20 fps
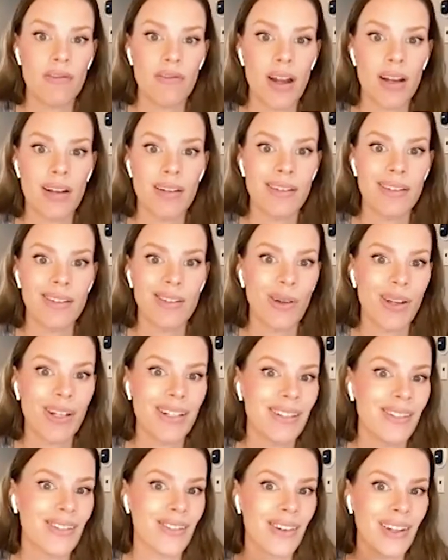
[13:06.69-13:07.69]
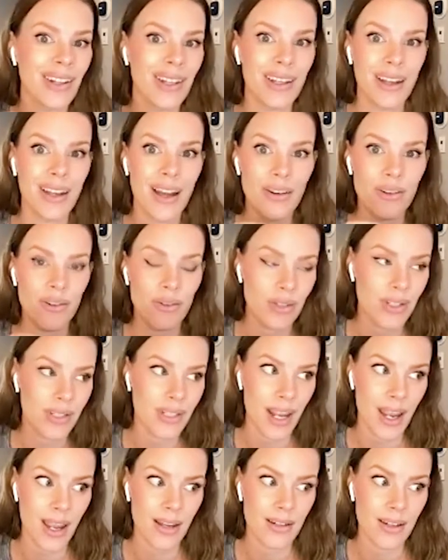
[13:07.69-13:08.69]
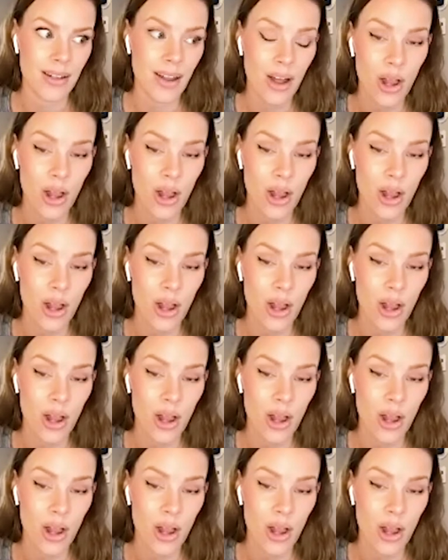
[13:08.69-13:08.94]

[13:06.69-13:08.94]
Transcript: fun so i didn't really understand